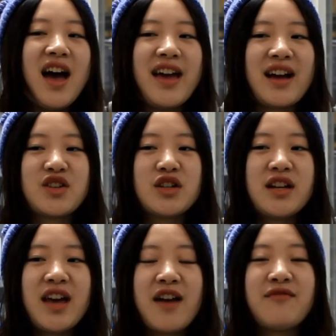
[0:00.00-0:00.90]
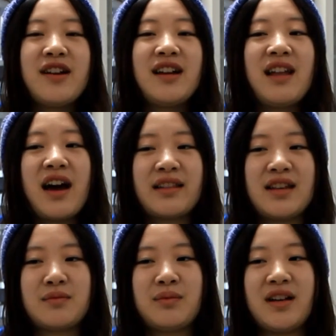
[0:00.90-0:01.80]
Actually, I really like
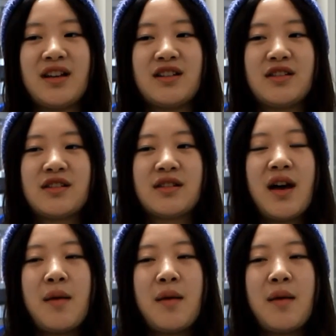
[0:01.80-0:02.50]
this place.